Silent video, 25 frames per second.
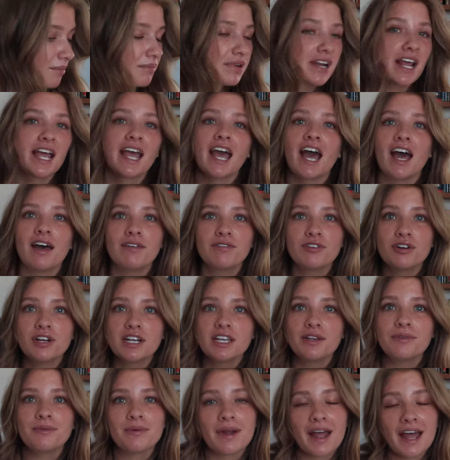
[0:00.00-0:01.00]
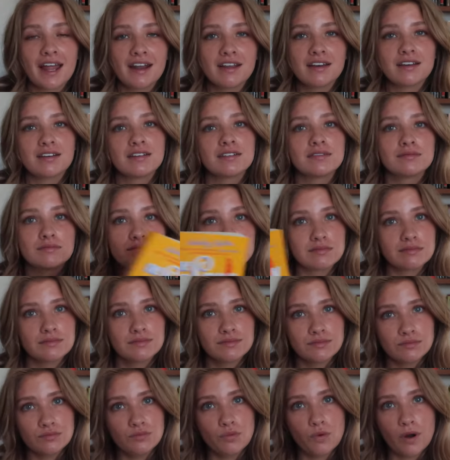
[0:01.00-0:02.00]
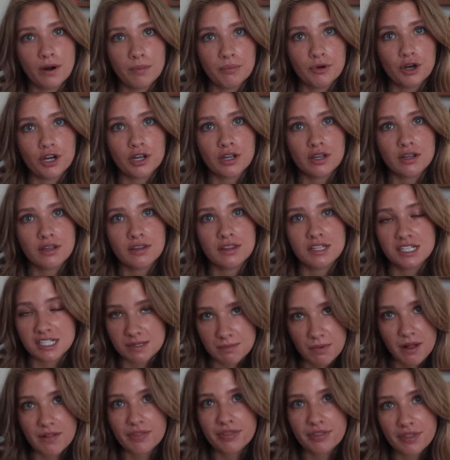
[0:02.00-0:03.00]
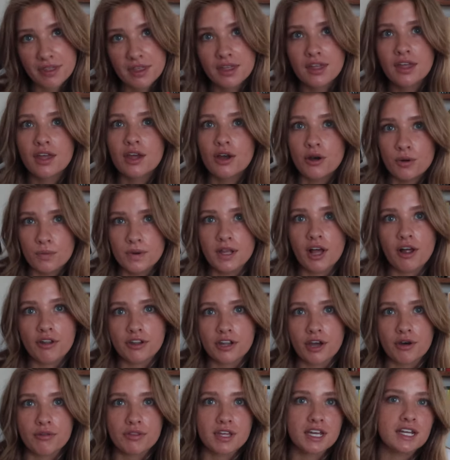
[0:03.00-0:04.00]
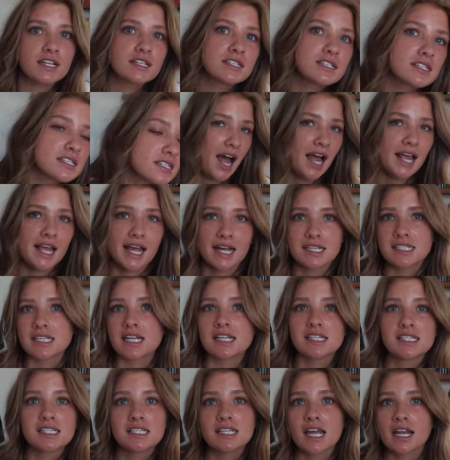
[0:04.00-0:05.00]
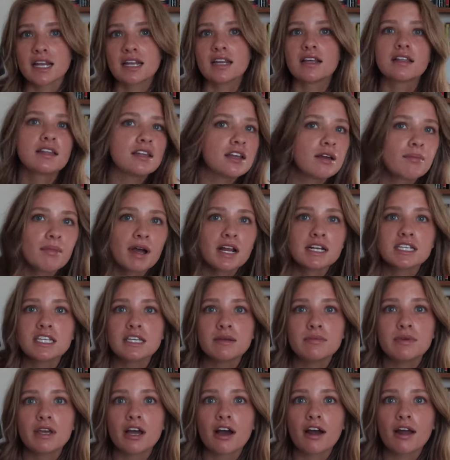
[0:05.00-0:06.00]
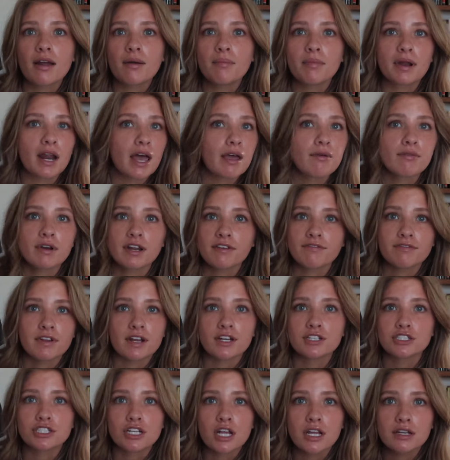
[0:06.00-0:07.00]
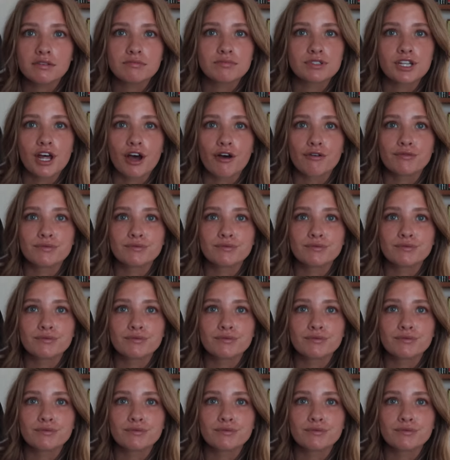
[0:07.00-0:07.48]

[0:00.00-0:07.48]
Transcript: But I have already read one book this month. We all know this. I guess that's technically on my TBR, but I already finished it, so.